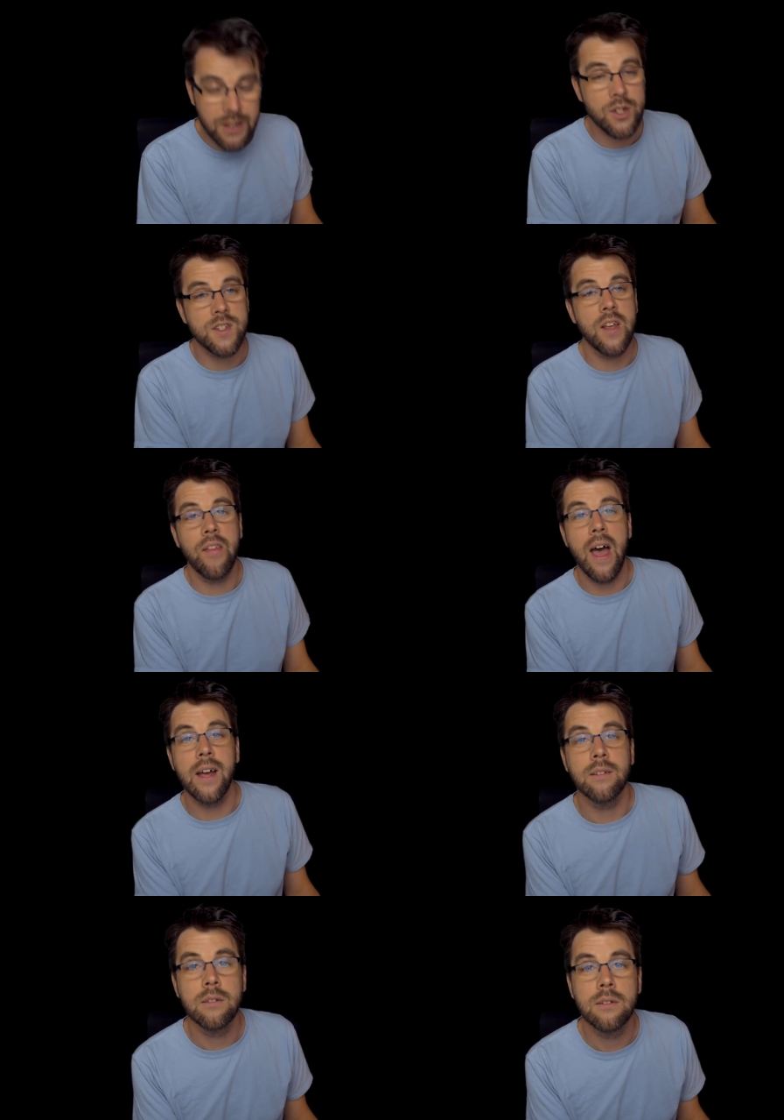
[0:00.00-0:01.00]
It just said
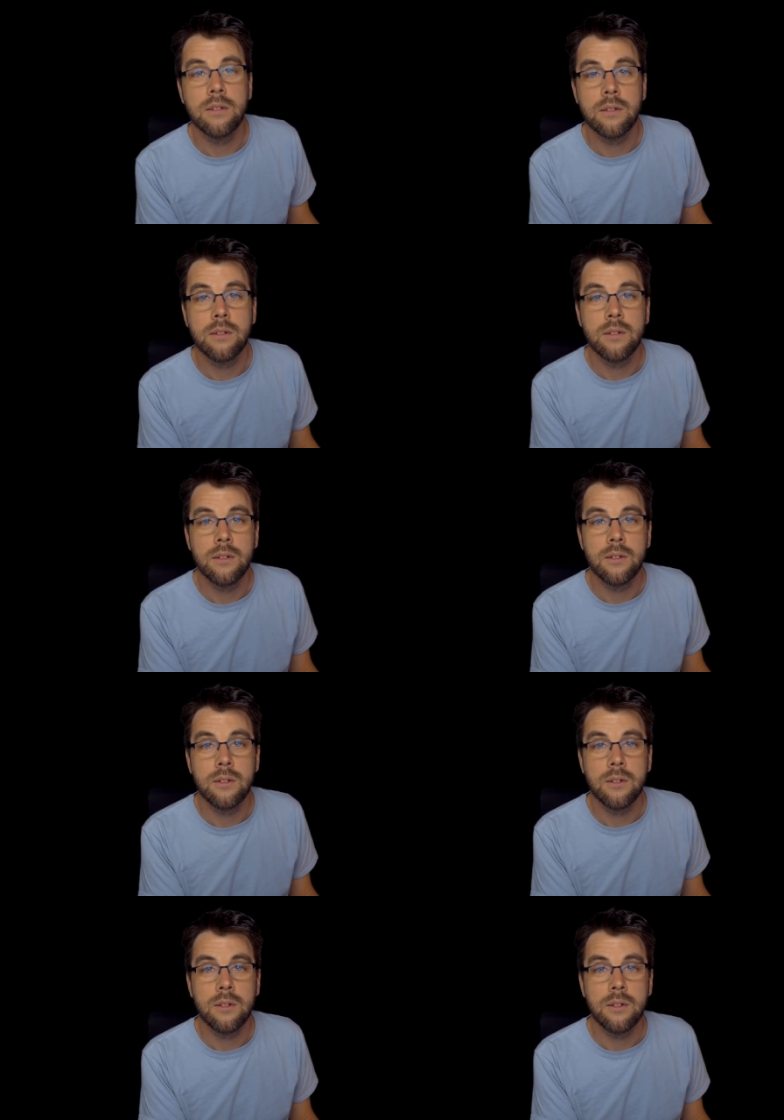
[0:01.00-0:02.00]
that.
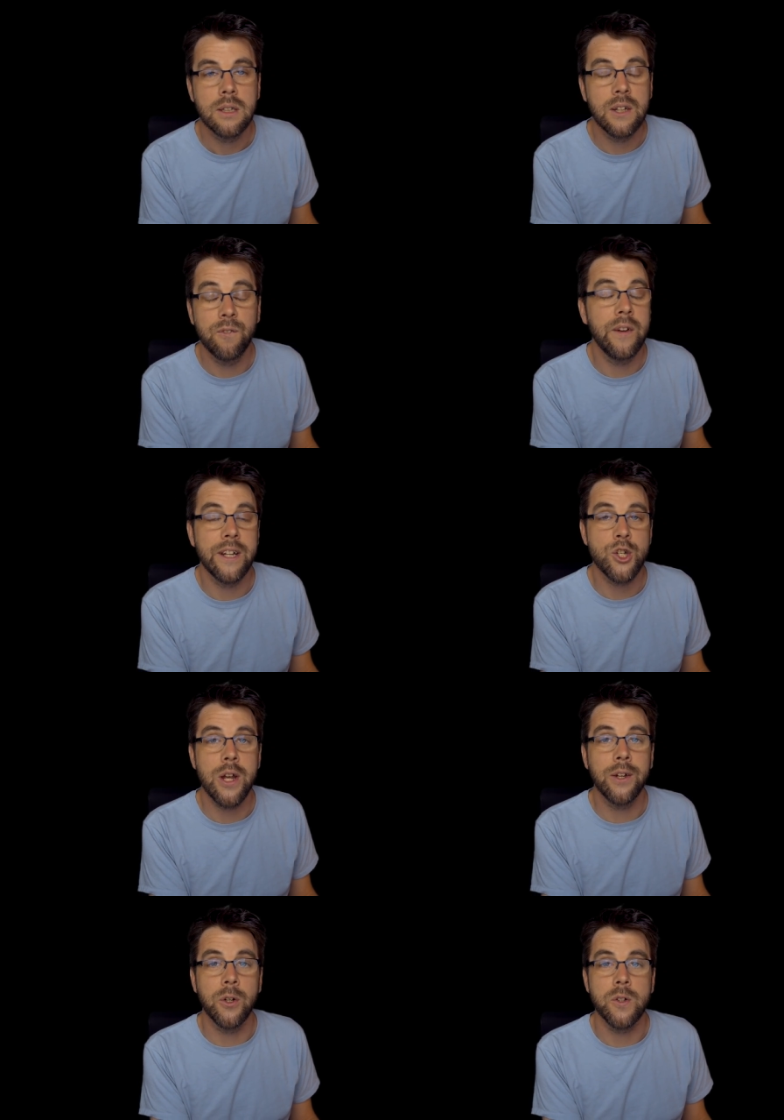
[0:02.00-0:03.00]
Infinite
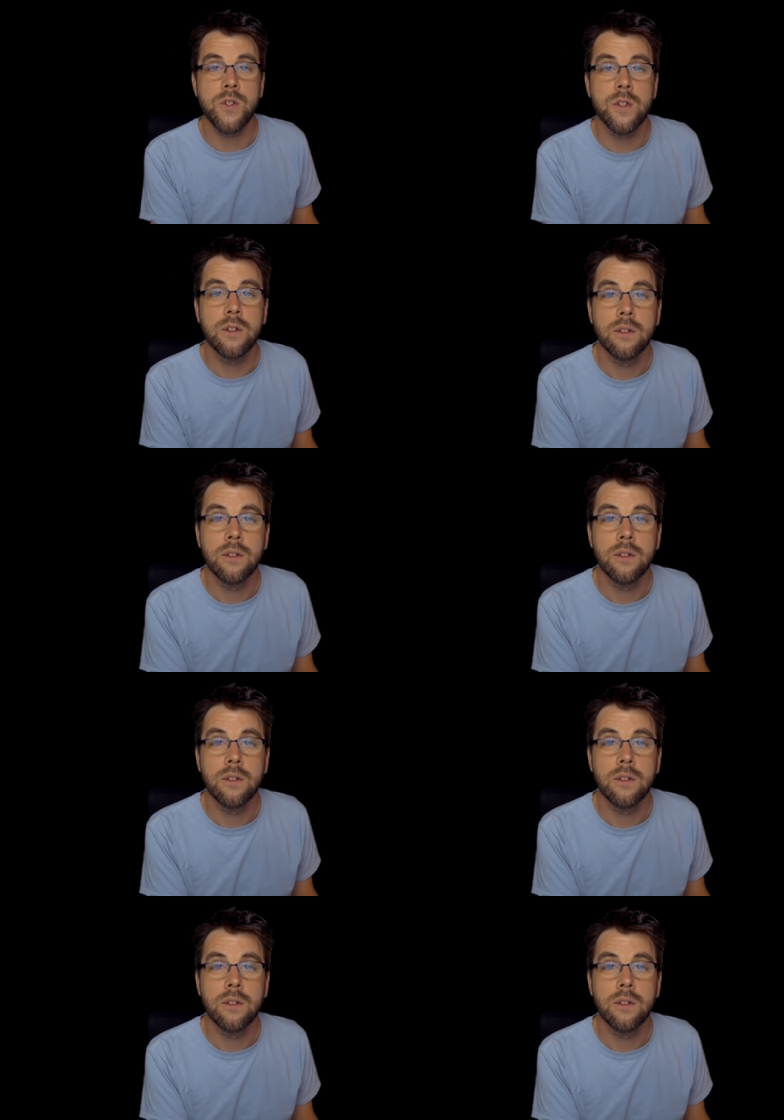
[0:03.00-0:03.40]
genders.